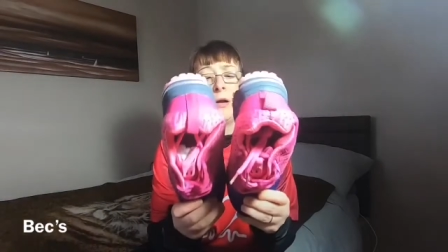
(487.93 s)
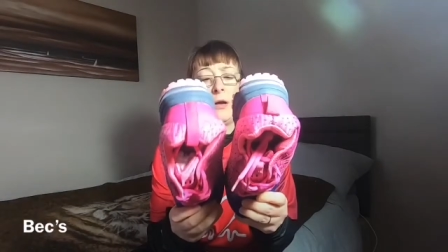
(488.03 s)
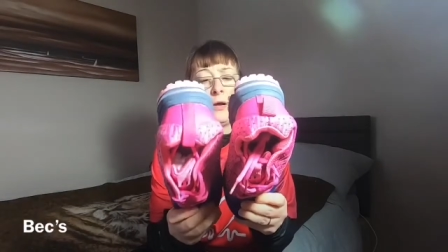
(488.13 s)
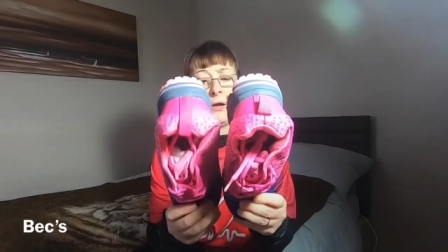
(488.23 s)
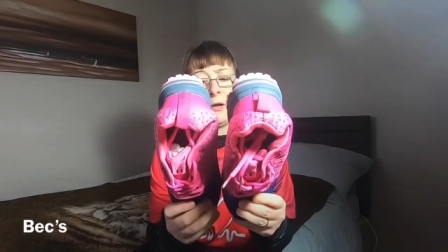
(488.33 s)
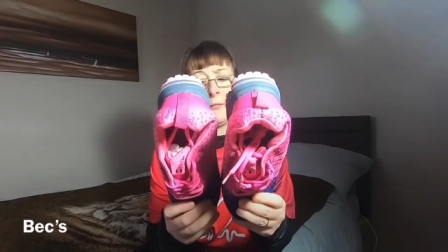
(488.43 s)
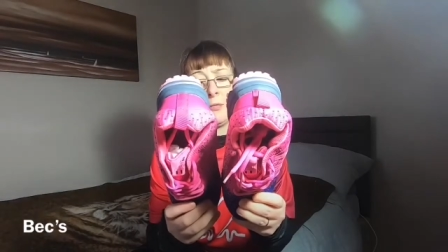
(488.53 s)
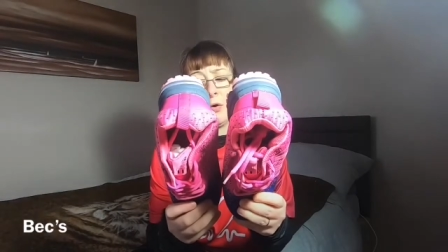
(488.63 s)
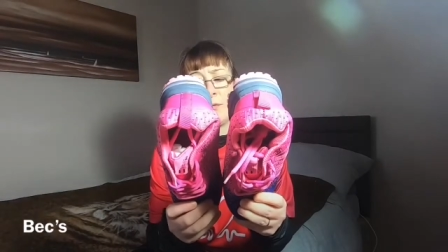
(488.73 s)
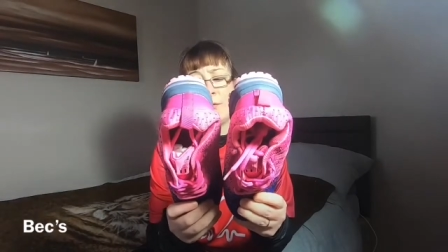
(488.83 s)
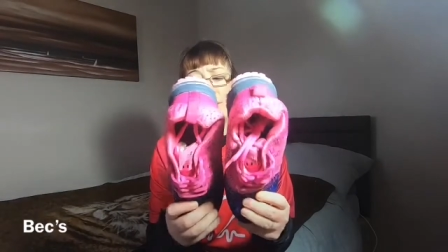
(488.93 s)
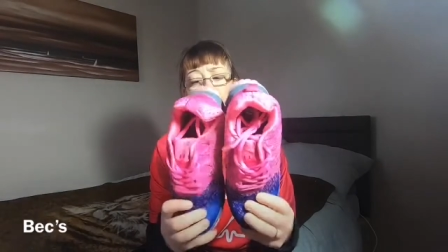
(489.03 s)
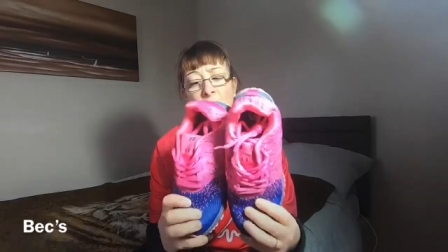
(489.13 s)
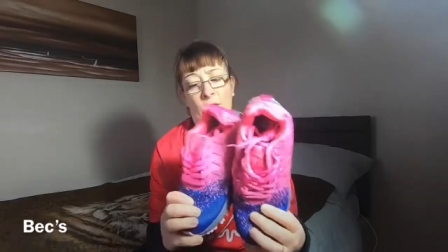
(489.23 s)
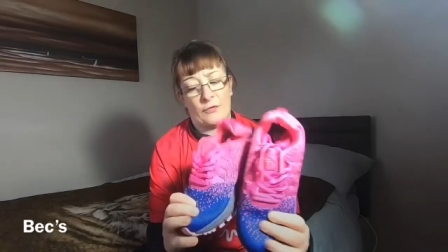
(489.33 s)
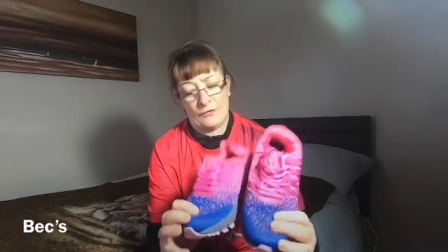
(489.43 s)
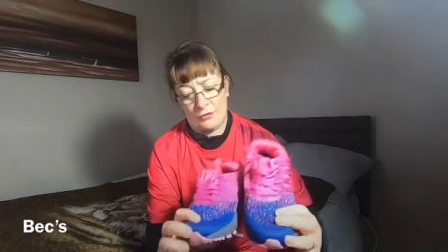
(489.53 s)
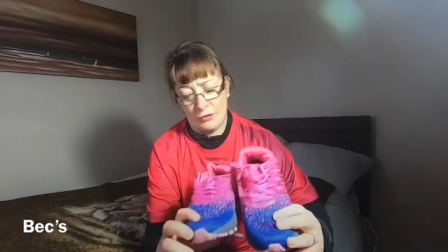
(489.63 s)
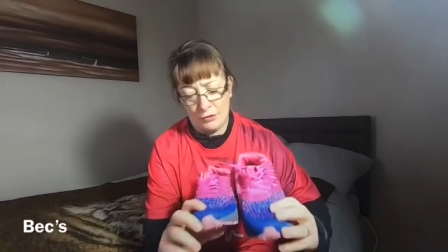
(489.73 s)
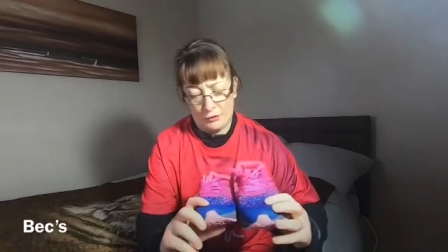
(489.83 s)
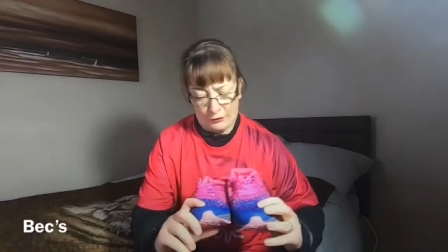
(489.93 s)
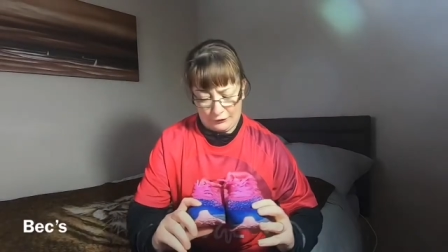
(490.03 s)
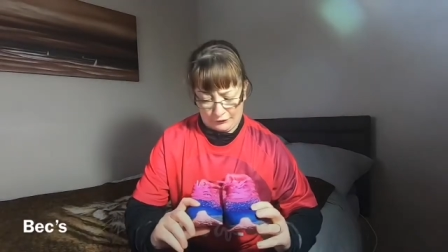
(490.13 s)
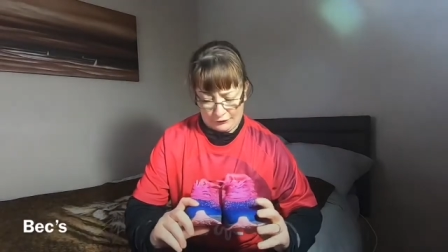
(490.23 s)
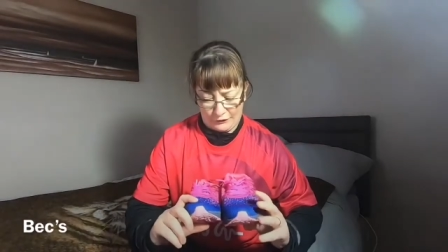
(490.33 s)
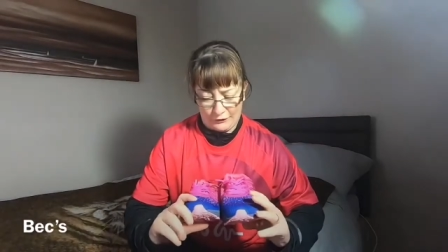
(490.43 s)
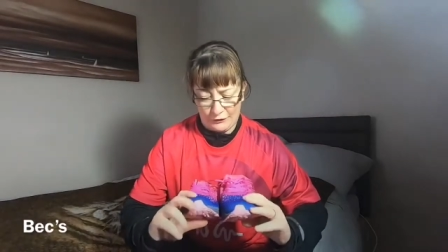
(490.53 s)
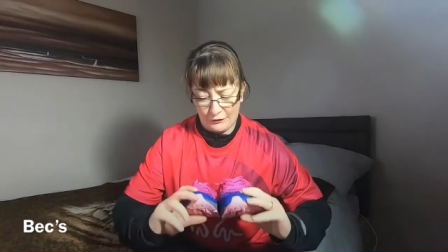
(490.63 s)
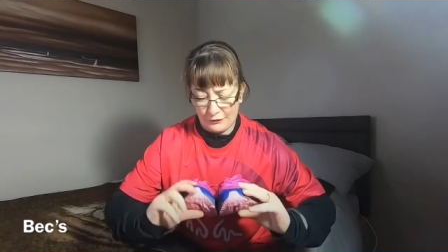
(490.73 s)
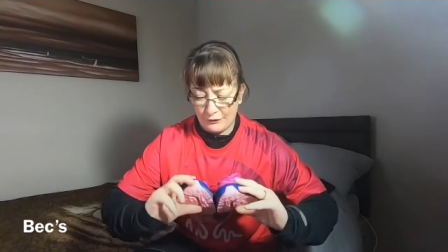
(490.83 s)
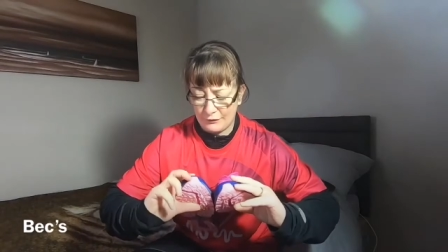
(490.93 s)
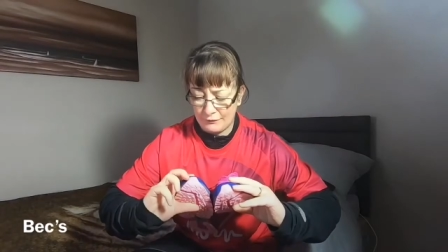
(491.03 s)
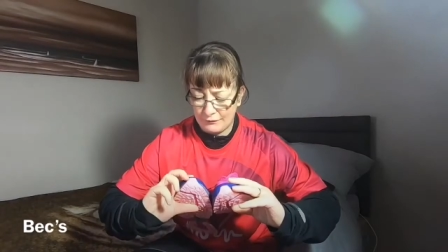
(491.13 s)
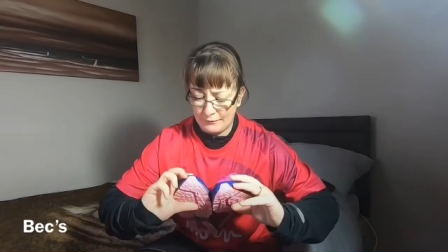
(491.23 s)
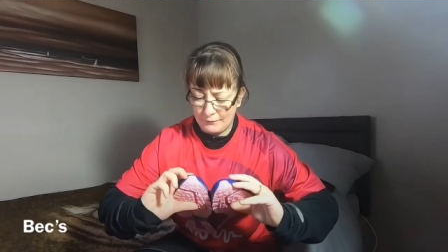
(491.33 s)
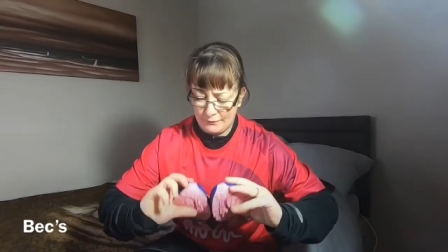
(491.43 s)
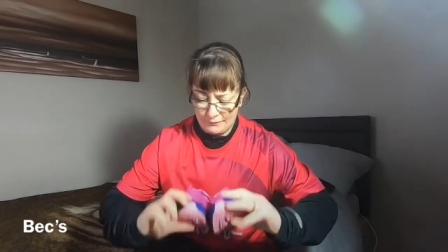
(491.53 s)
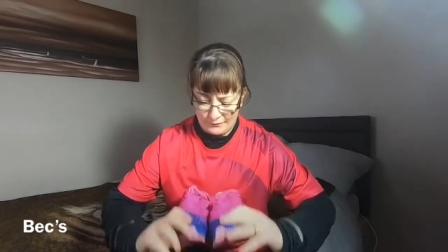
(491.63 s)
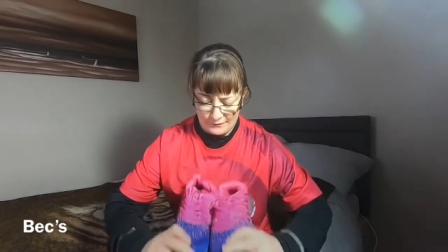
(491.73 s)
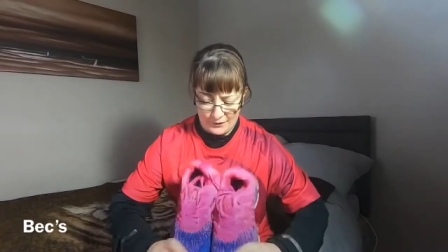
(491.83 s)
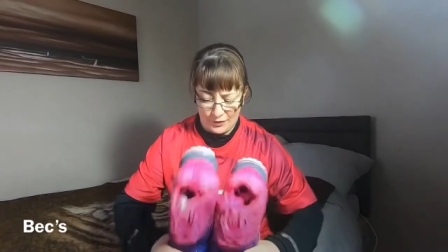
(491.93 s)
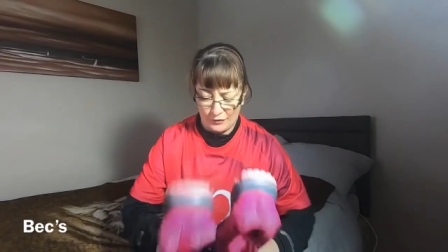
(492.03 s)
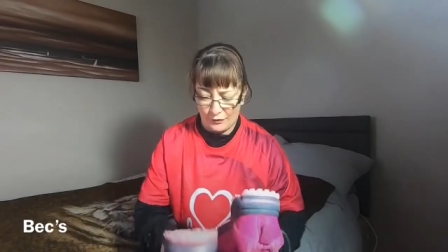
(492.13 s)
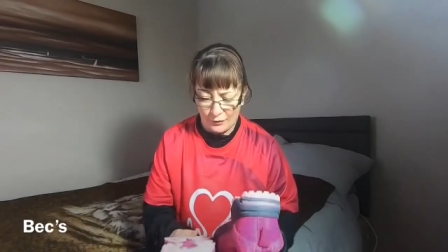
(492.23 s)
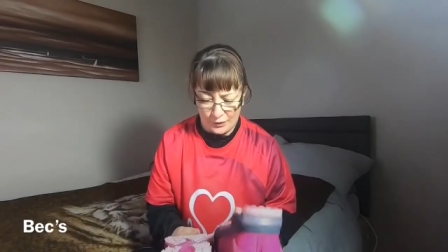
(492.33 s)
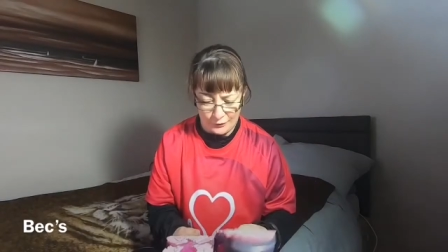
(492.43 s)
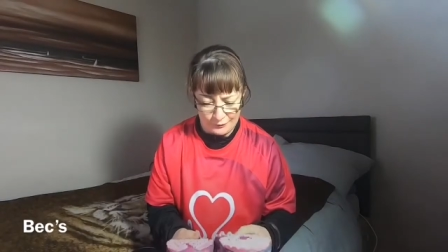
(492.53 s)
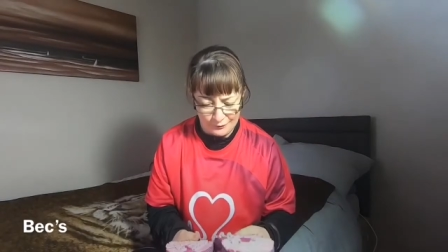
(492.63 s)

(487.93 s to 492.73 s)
Um, on first looks, I don't know.